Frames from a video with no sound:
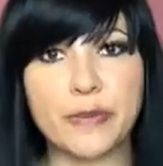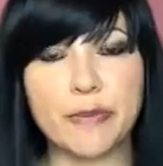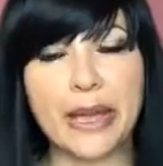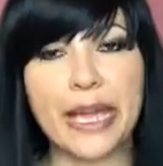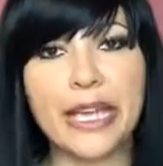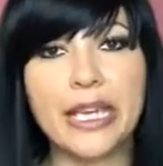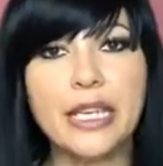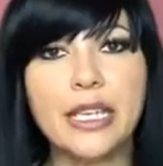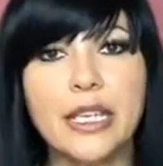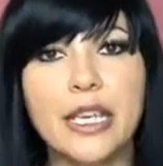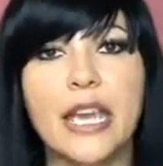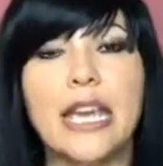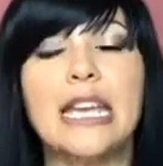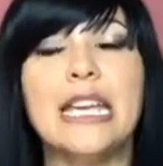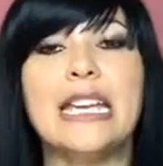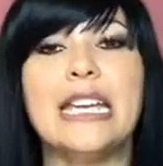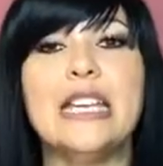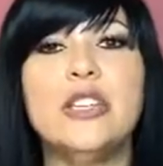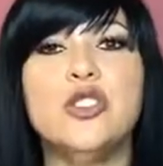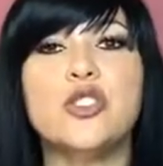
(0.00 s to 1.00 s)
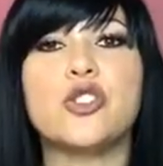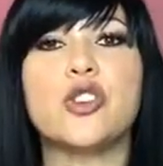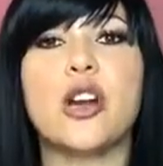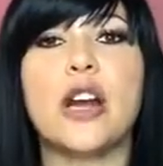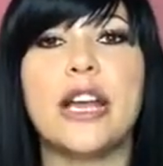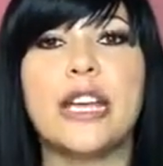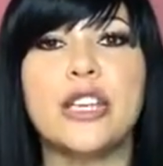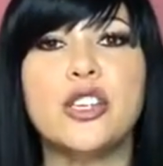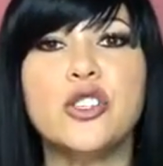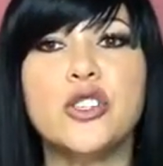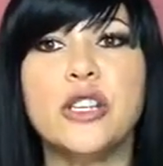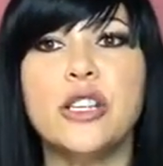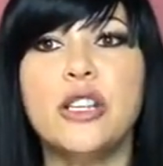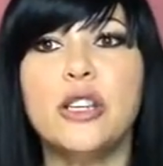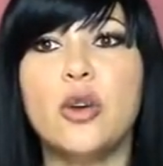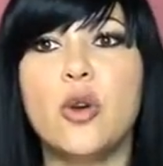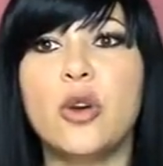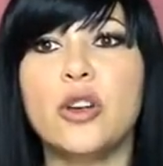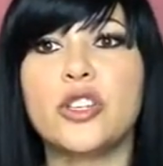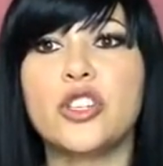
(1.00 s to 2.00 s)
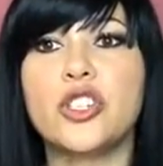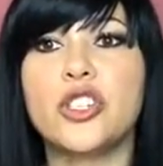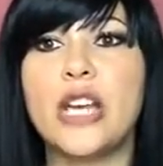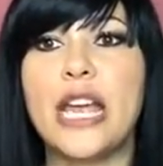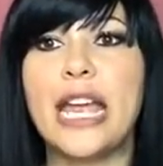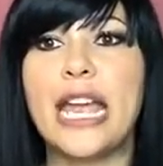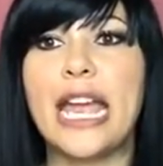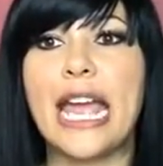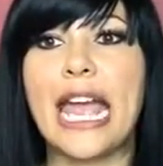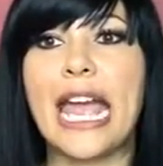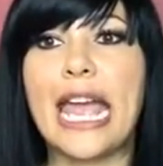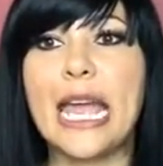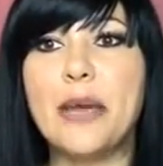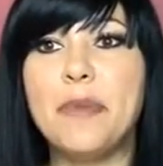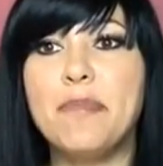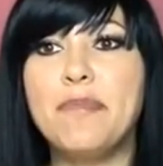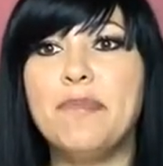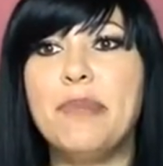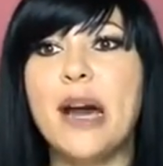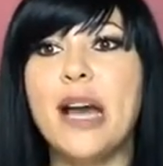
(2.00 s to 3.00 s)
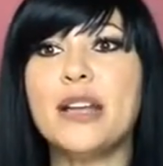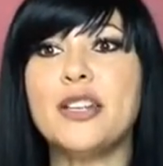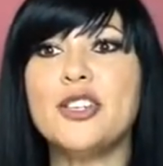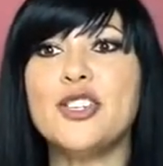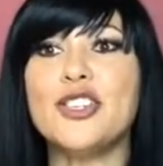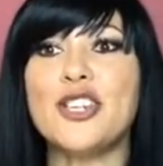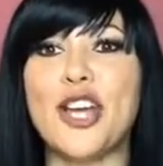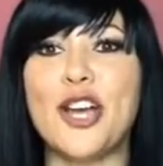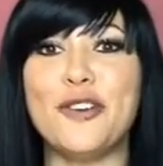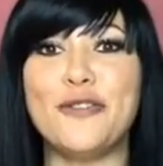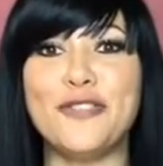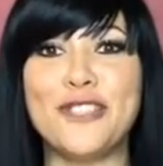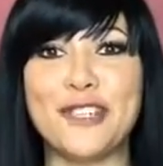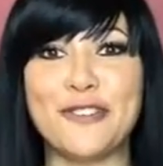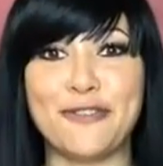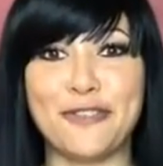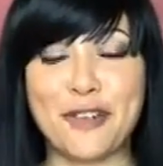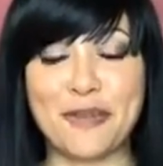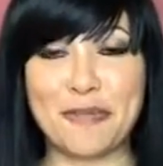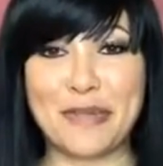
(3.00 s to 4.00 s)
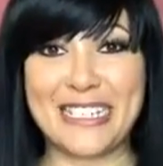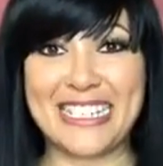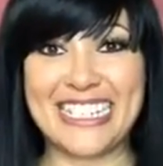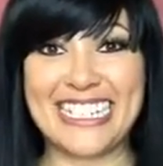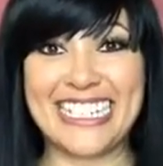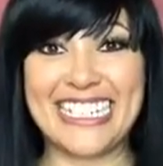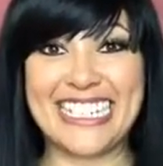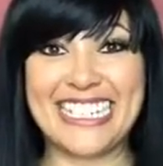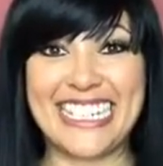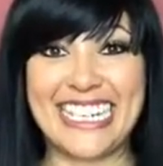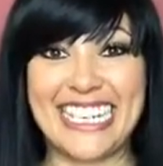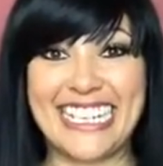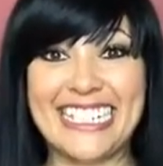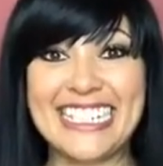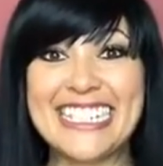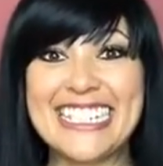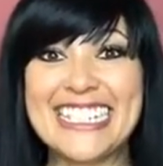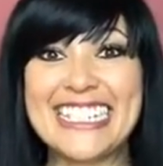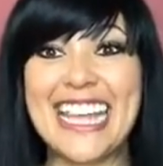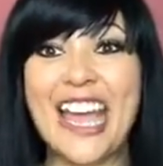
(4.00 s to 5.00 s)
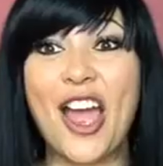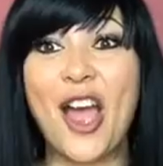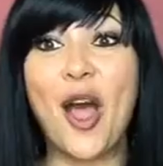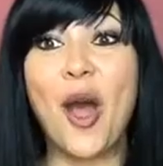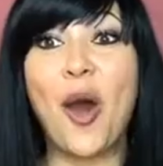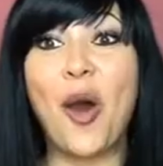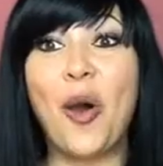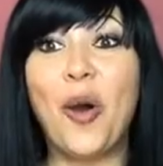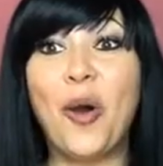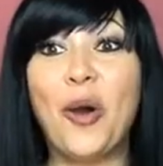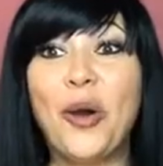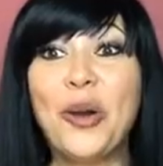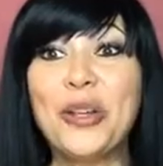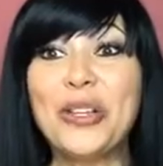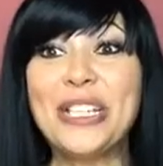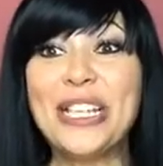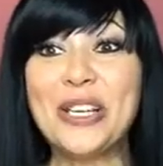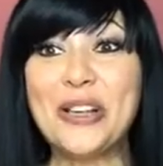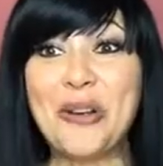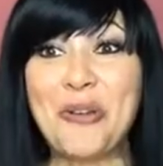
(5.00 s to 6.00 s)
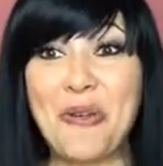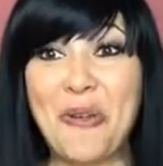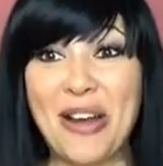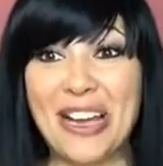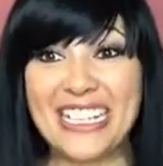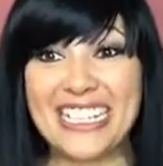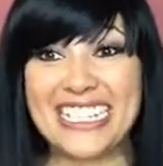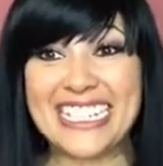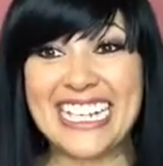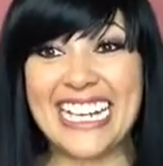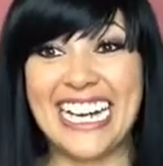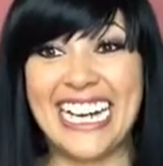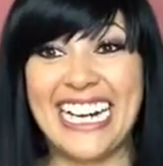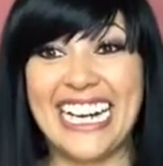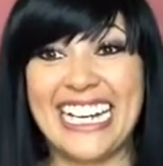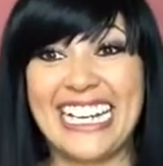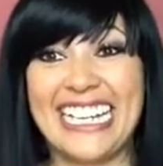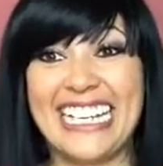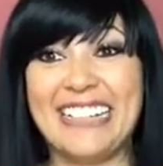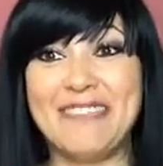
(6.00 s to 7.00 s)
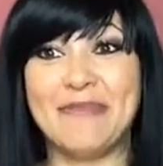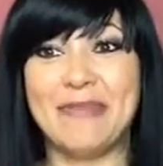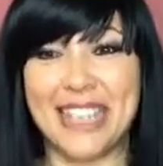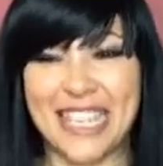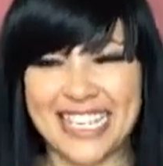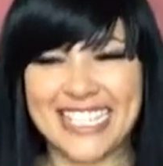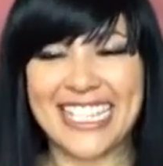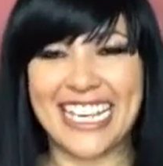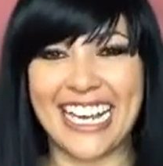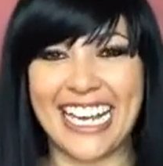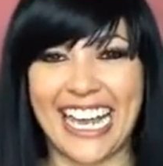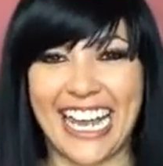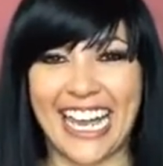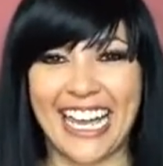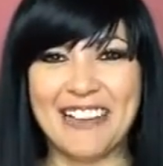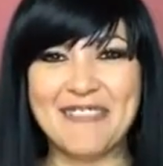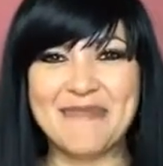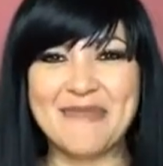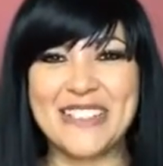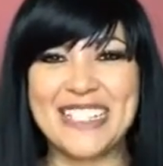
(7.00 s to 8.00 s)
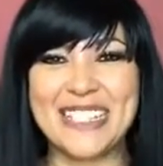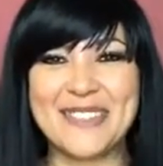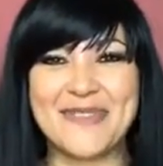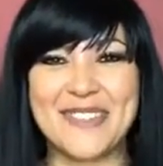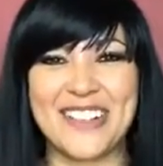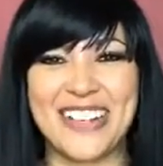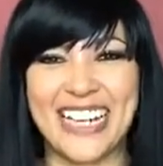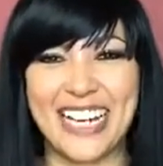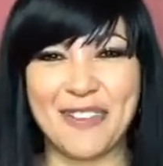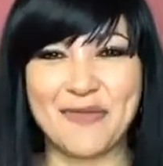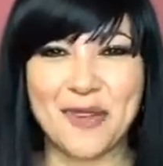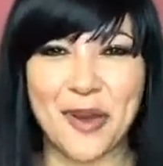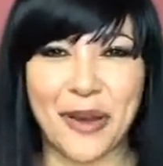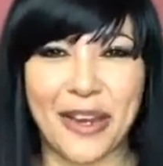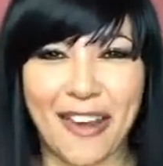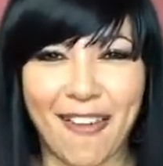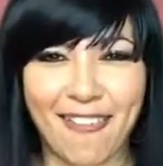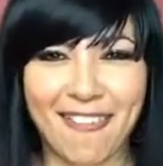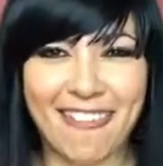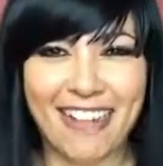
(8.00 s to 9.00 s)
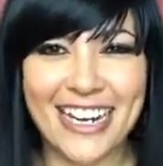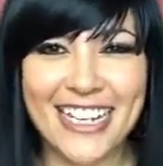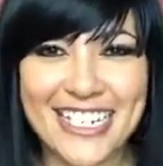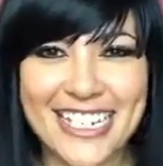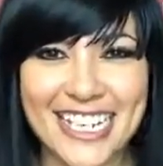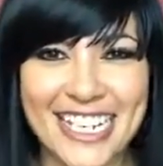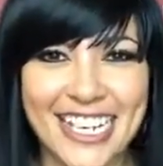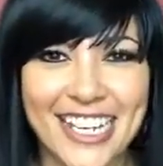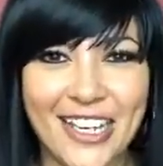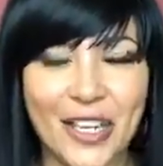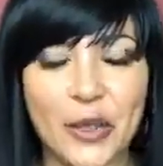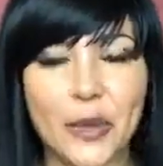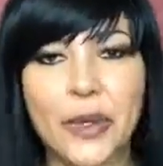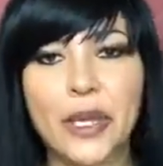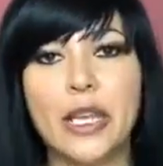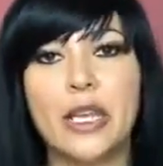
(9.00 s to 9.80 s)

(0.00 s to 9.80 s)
make is trying to launch a bunch of different businesses all at one time. Yes, I am, Miss Marie, I'm talking right to you.